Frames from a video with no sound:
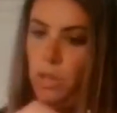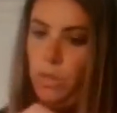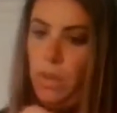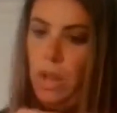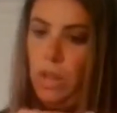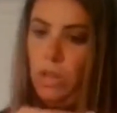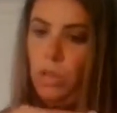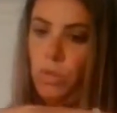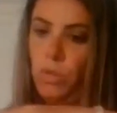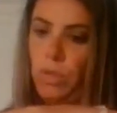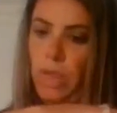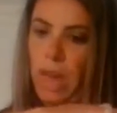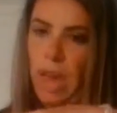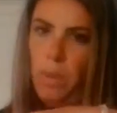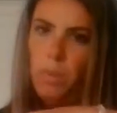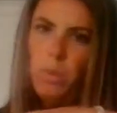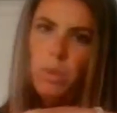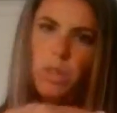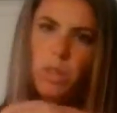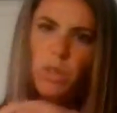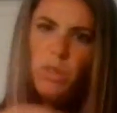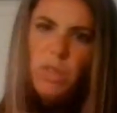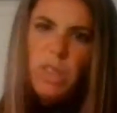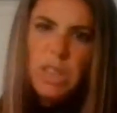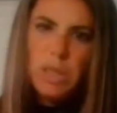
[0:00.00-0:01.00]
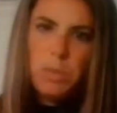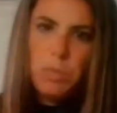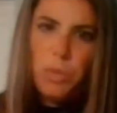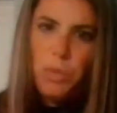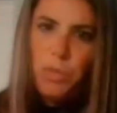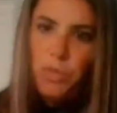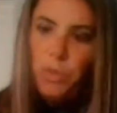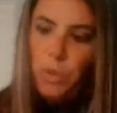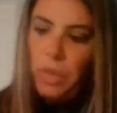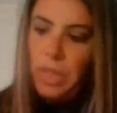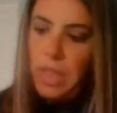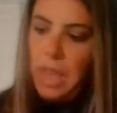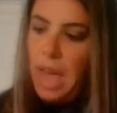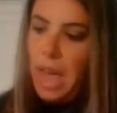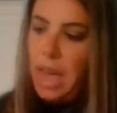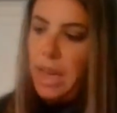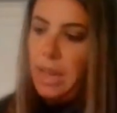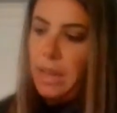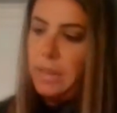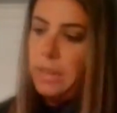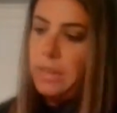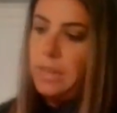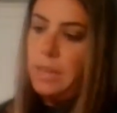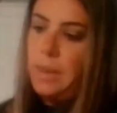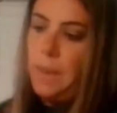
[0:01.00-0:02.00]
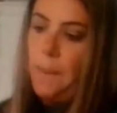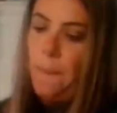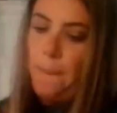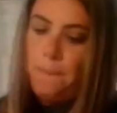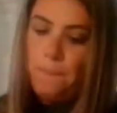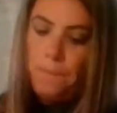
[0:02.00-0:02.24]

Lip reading: I'll do that. We'll do this before the eggs.